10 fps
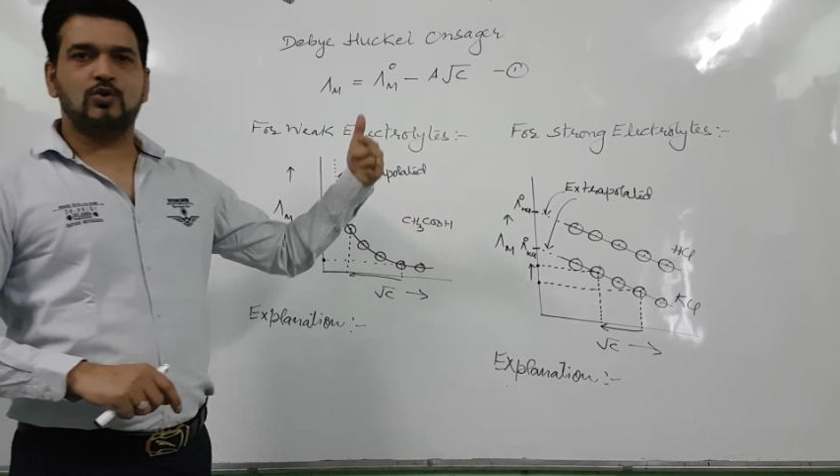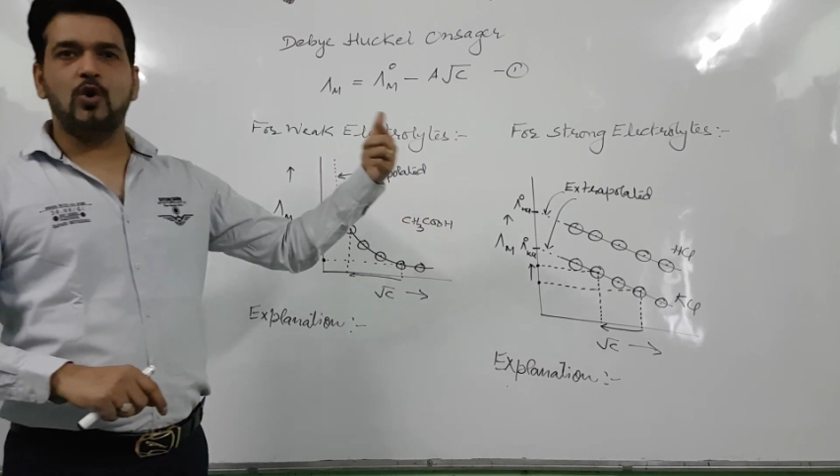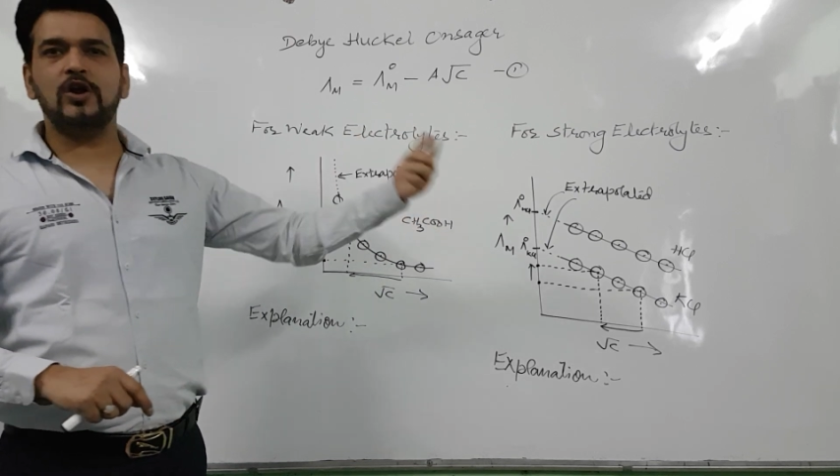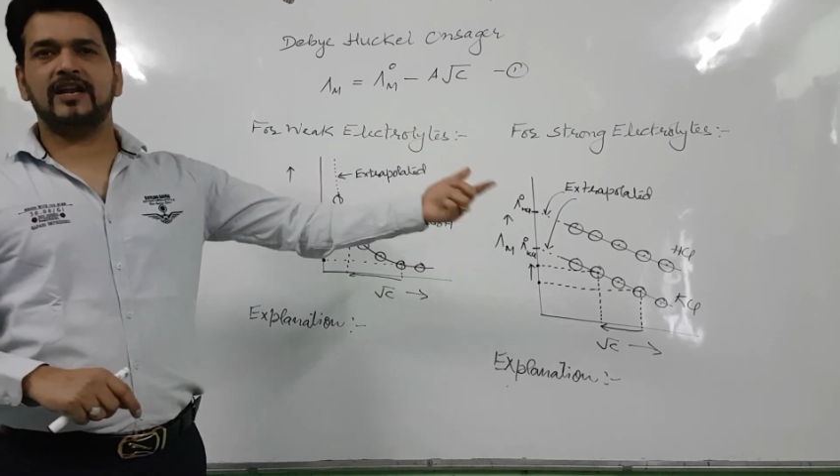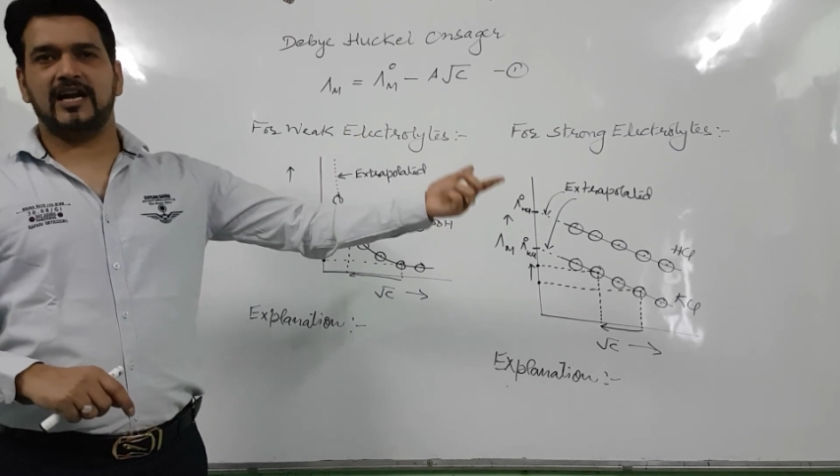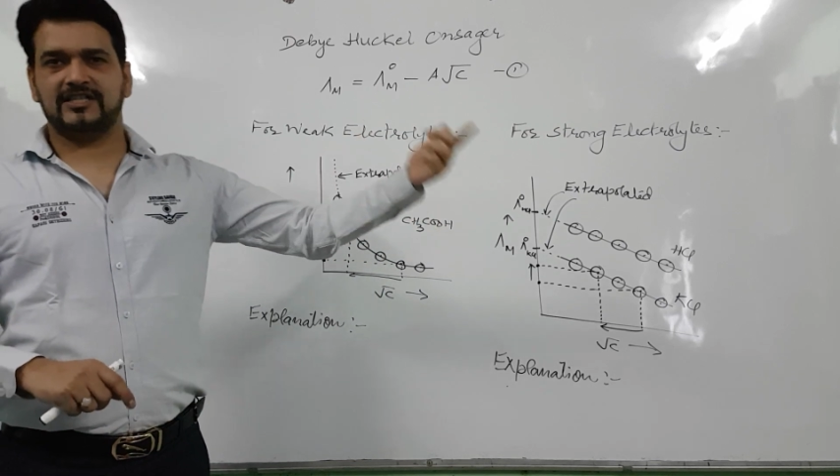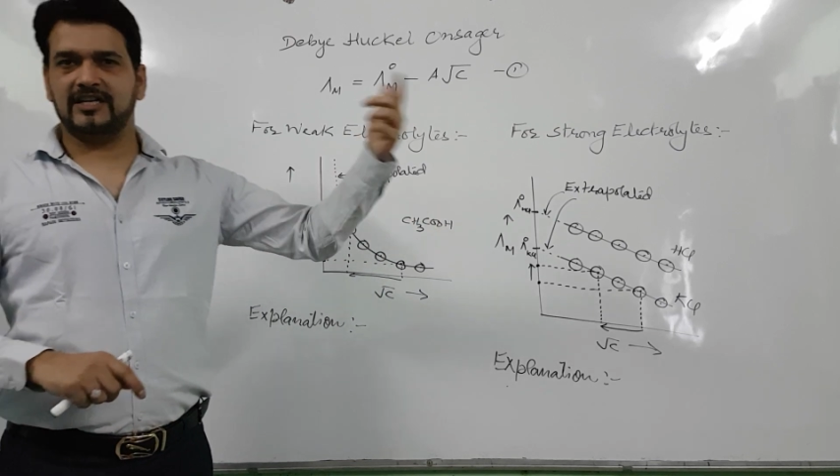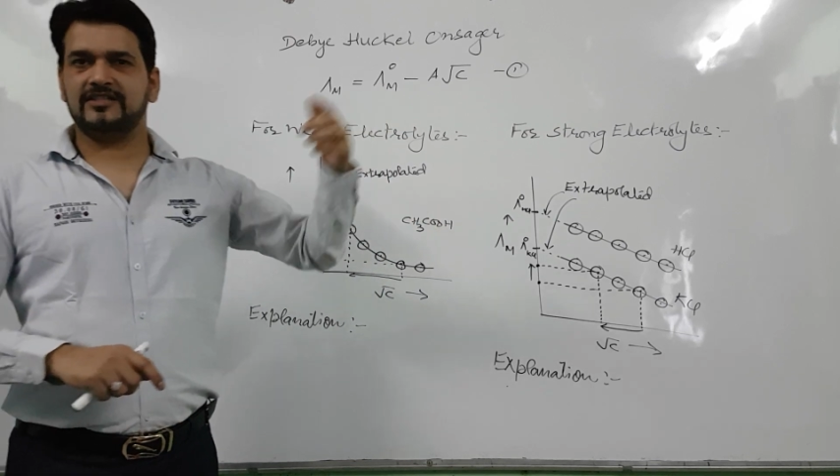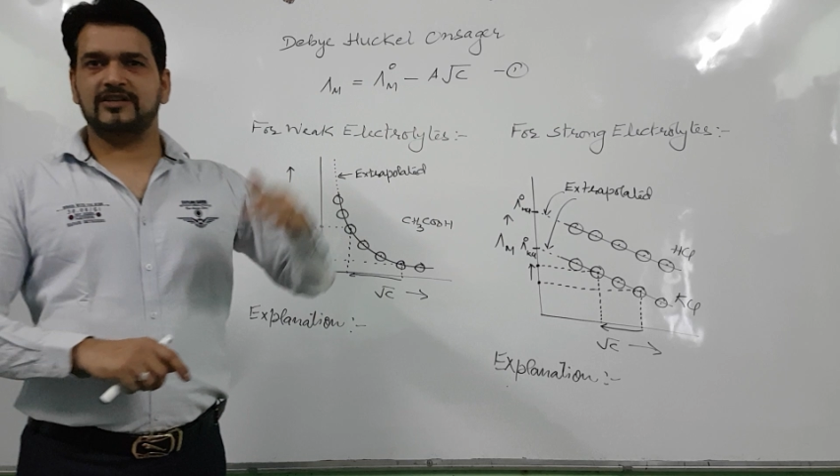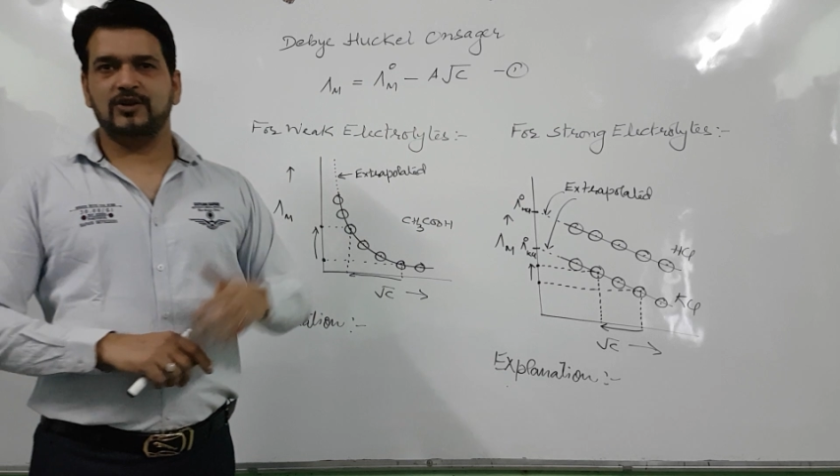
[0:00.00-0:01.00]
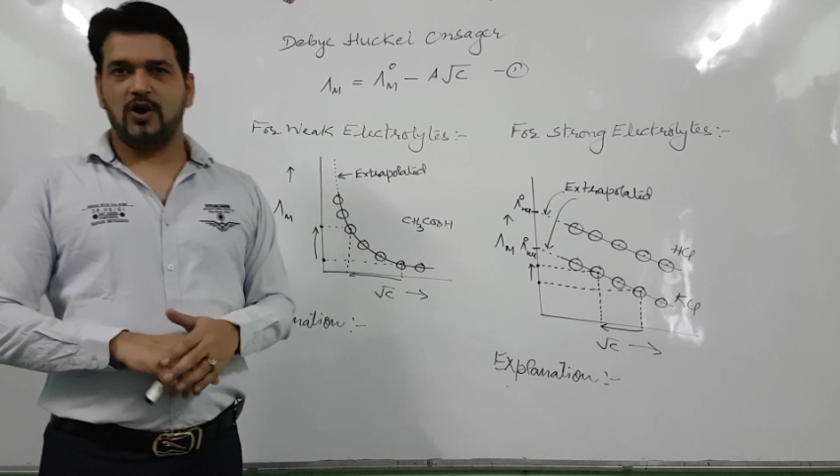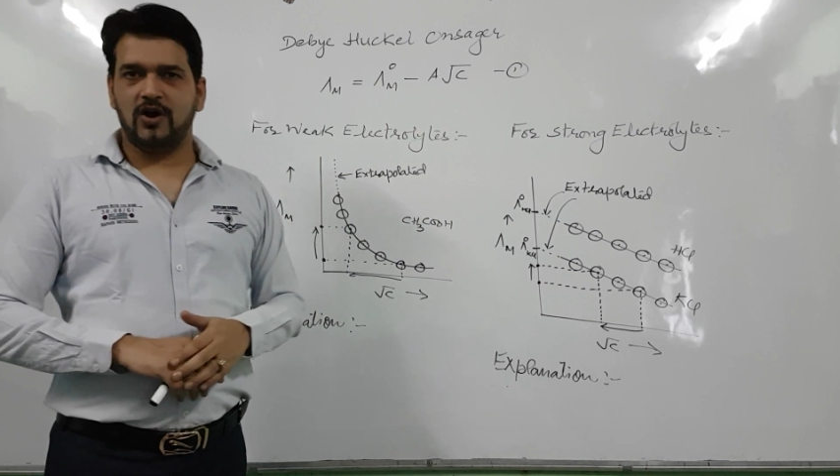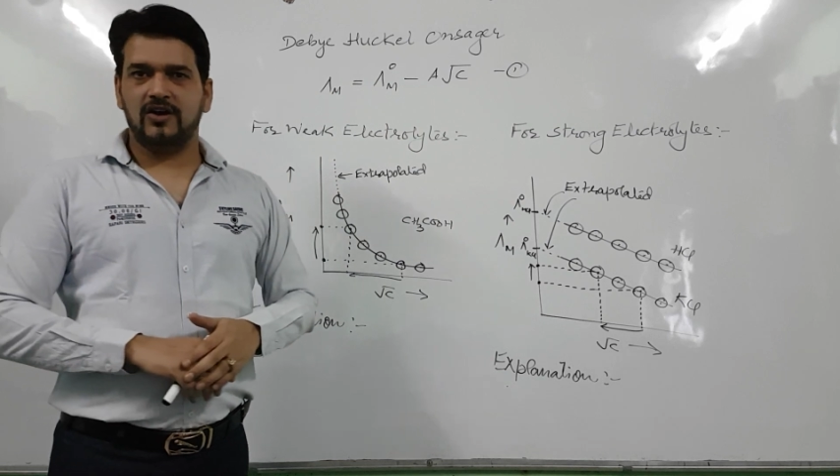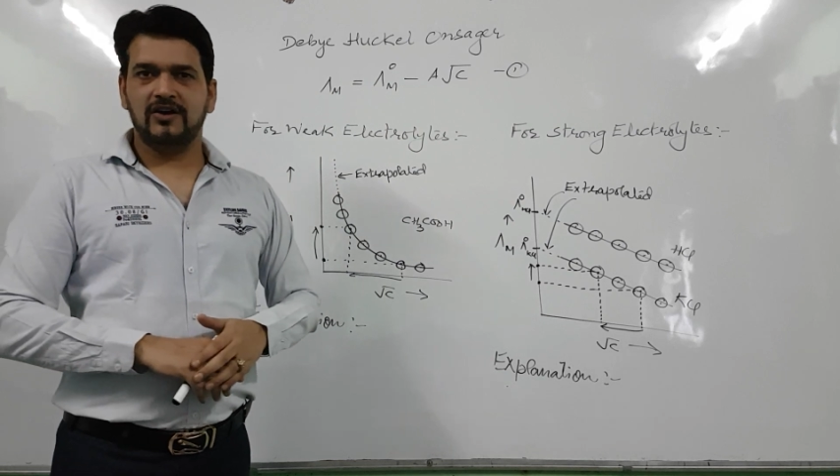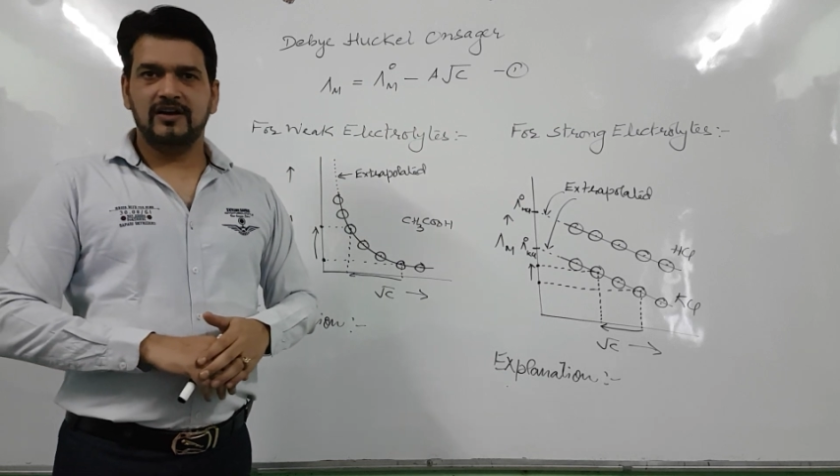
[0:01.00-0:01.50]
Kohl-Rash's
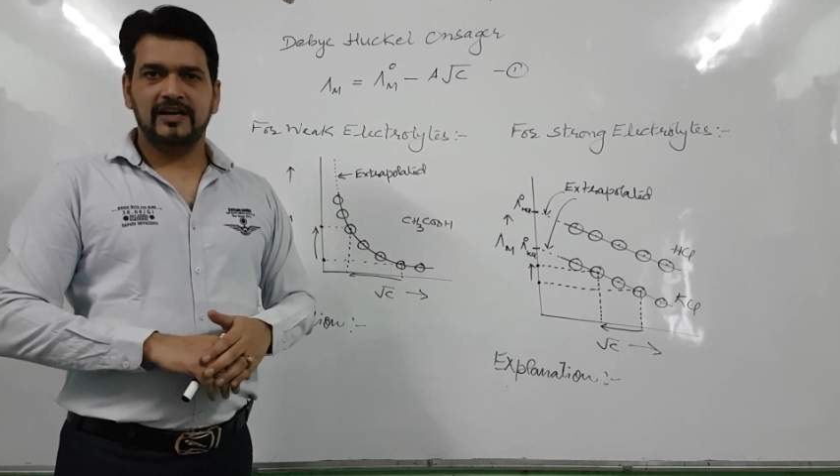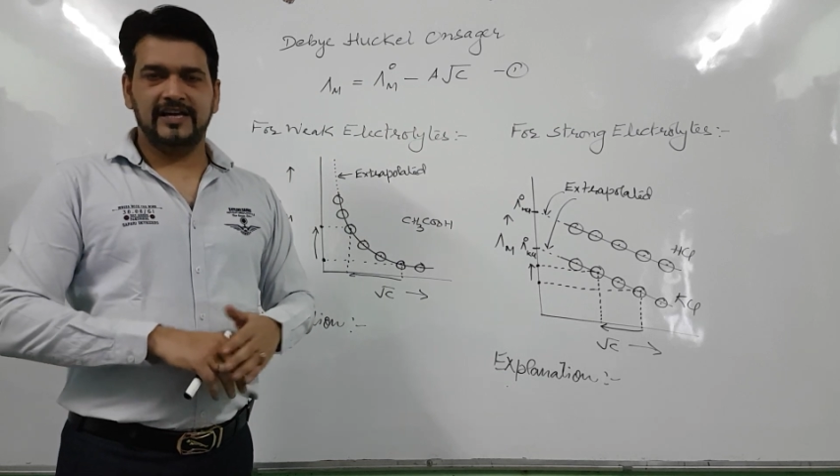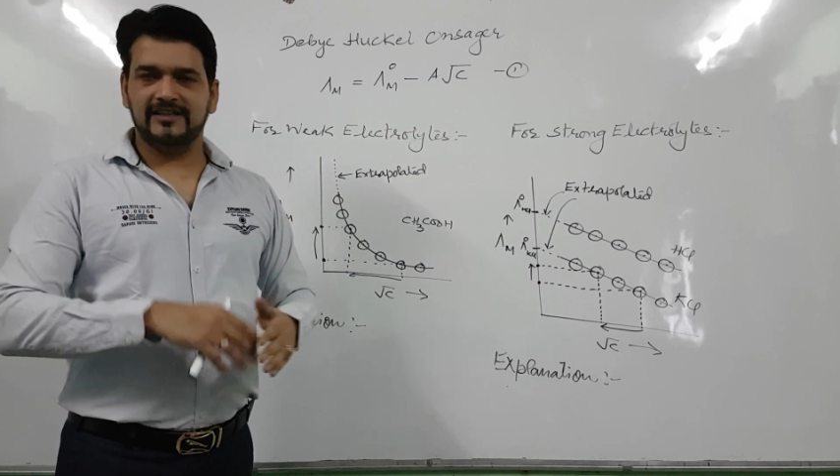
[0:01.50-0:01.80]
law